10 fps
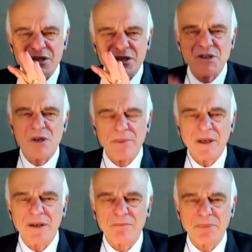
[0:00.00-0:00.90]
to stop
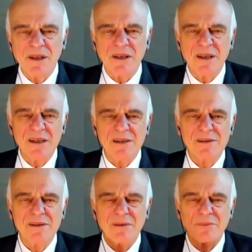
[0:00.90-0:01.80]
it completely,
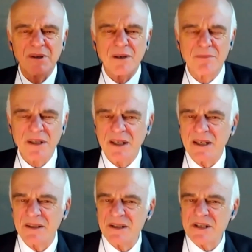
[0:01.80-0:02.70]
and we'll come to
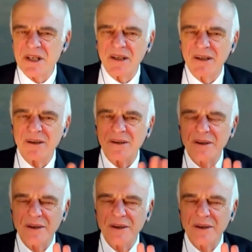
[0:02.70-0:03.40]
that in a second.